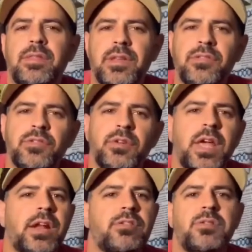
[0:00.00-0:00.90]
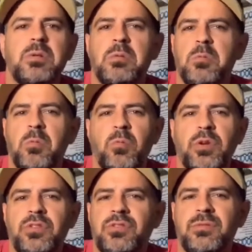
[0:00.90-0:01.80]
This third act
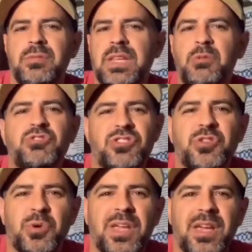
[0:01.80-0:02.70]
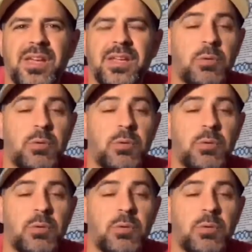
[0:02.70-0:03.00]
was just okay.